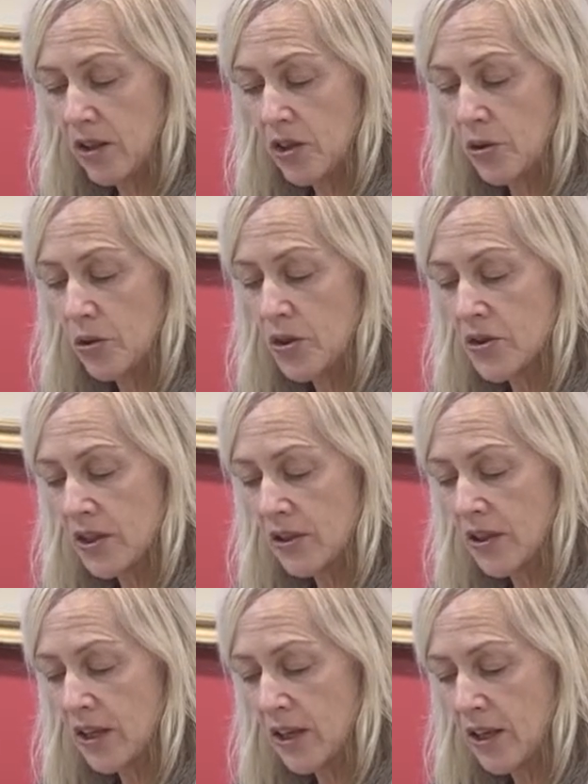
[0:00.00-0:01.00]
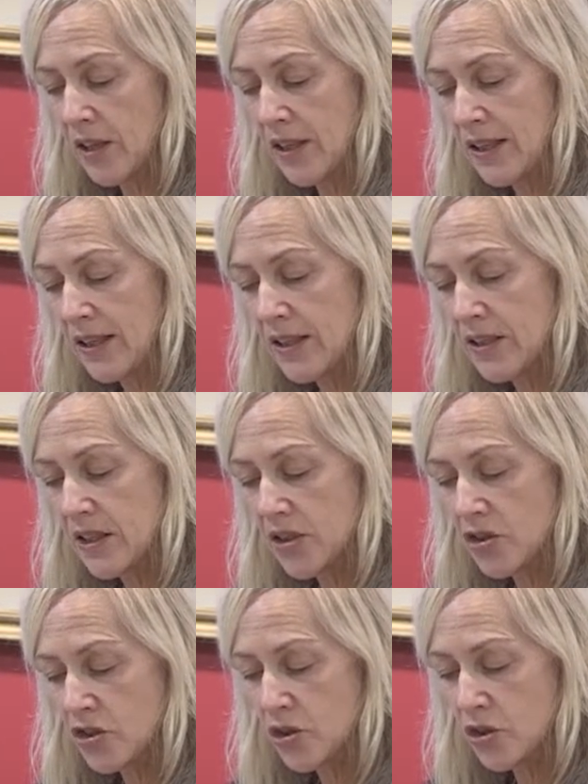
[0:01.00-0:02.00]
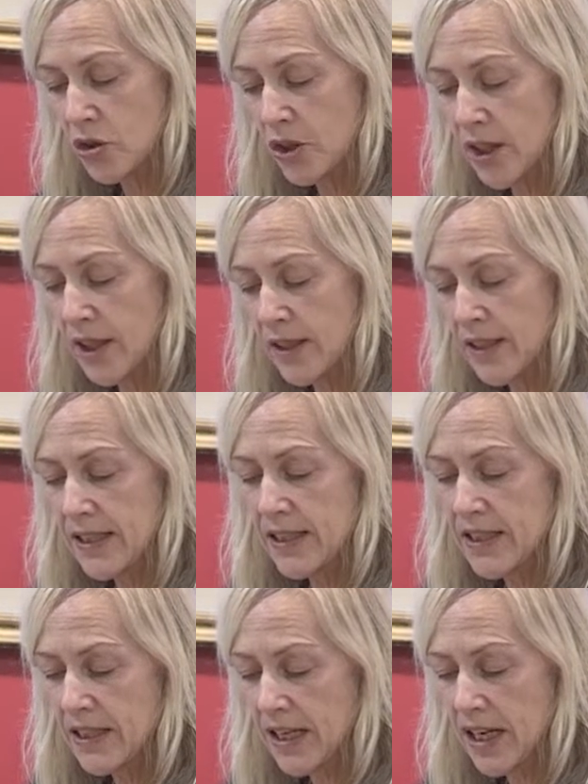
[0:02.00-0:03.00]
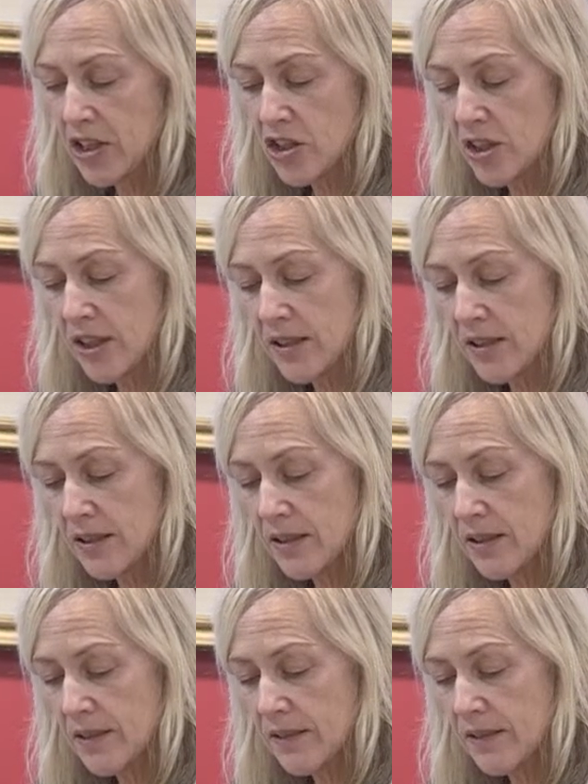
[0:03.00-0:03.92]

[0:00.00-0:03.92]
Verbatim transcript: Yours in God, Sister Julia De Angelis.